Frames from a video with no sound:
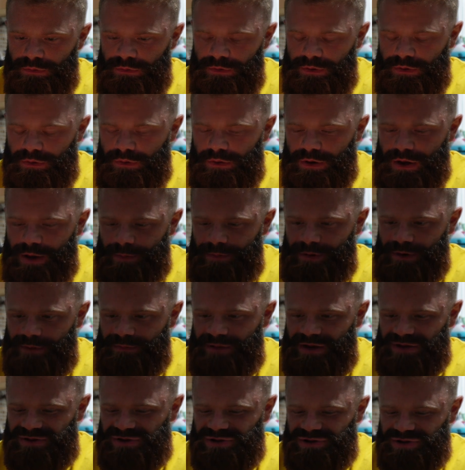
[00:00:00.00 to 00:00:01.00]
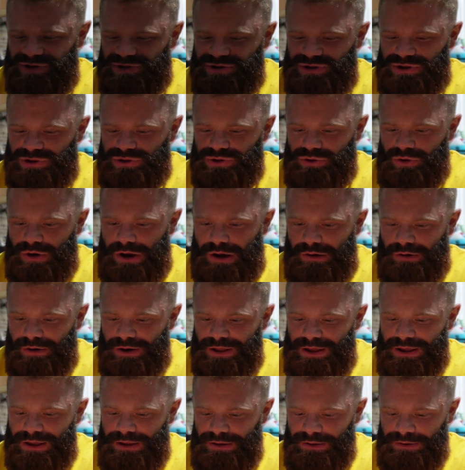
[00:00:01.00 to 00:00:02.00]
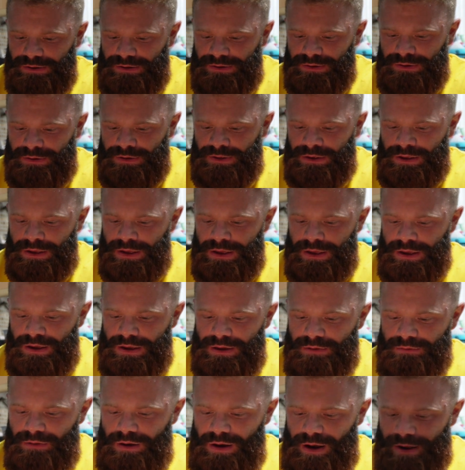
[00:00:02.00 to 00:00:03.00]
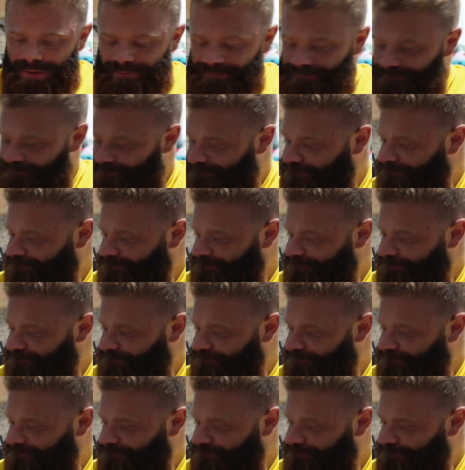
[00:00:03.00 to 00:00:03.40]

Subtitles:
We've got a couple of messages to sort out on here. Right.